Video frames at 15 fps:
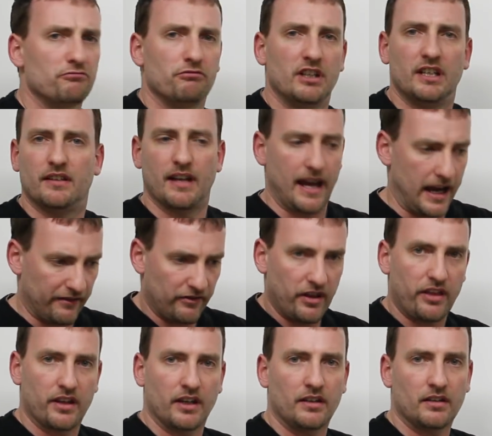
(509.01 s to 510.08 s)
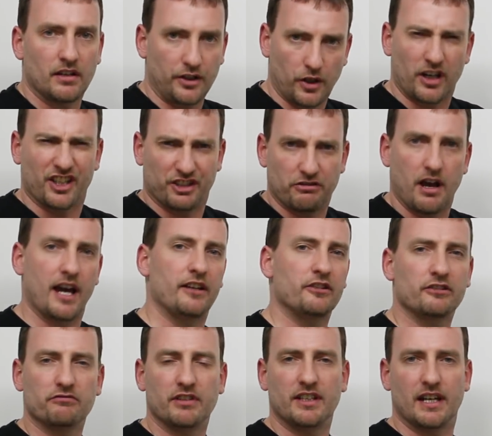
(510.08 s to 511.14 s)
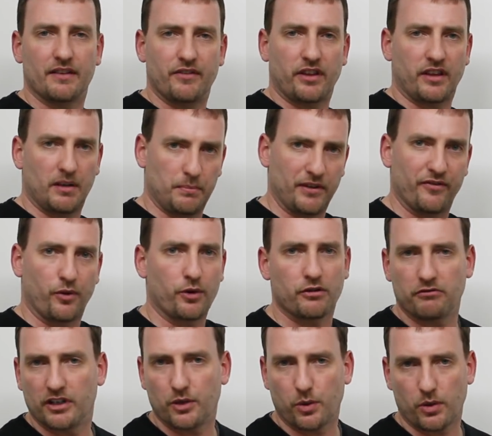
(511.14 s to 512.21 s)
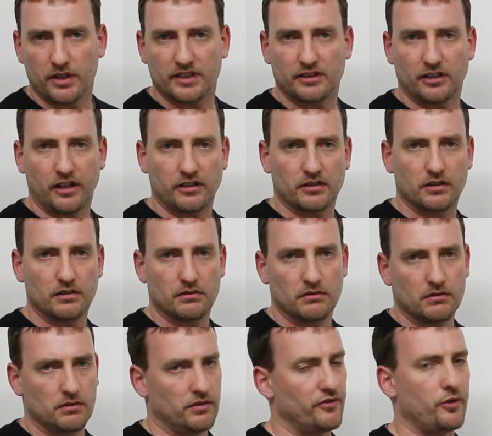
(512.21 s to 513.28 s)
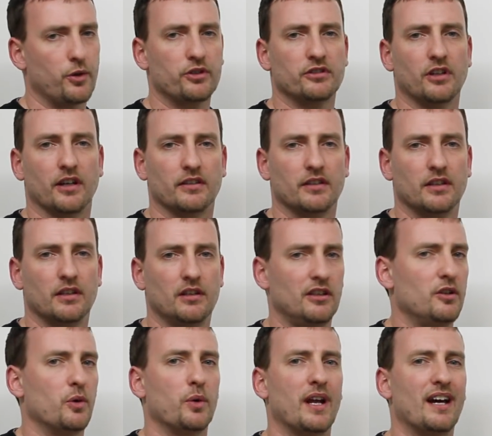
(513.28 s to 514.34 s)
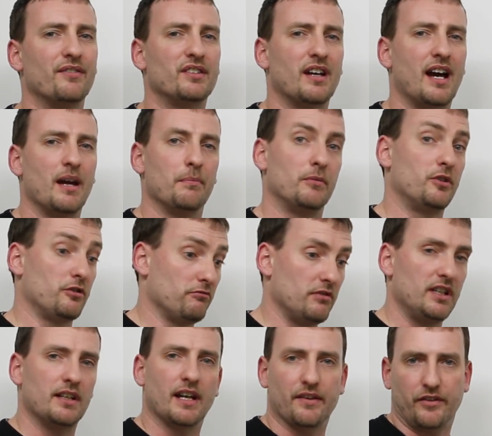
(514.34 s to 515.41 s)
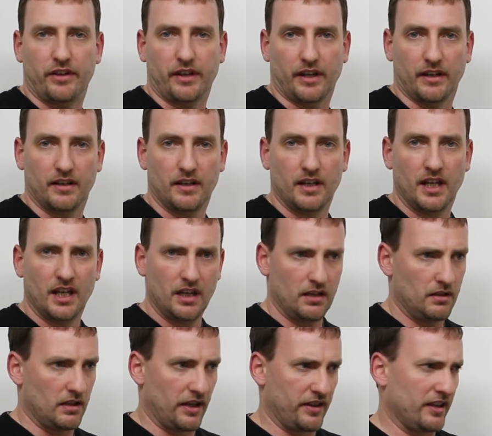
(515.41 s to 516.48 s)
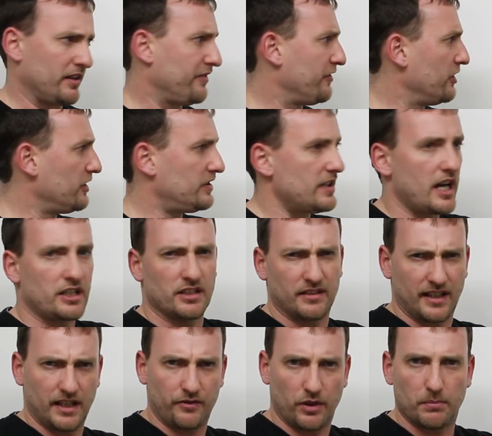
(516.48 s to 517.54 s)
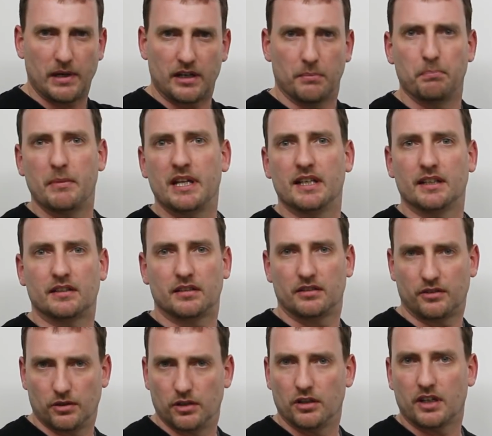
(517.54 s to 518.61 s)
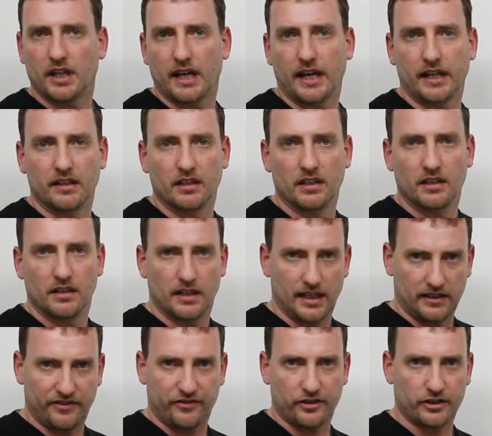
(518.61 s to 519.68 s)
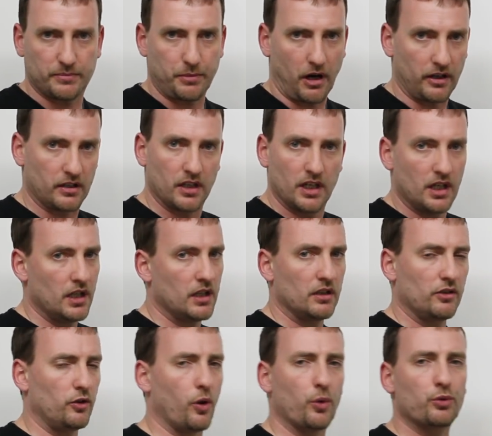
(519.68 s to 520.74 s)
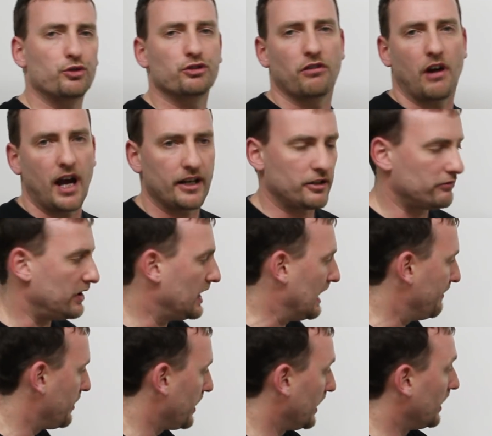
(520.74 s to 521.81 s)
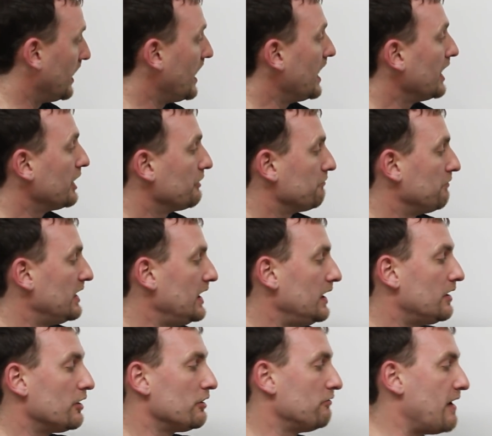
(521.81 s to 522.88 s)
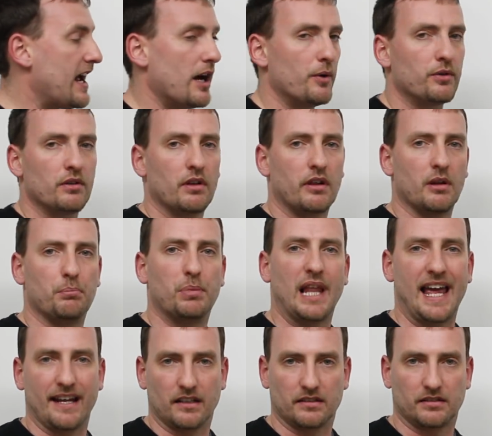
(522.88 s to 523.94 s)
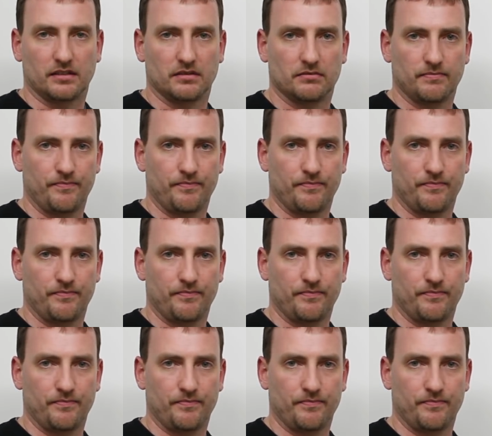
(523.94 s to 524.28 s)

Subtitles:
read everything? Are you going to try to read everything before the recording starts? Of course not. You don't have time to read everything. I think the first section, they give you about a minute to look ahead at the first part. Don't try to read everything. Read around the blanks.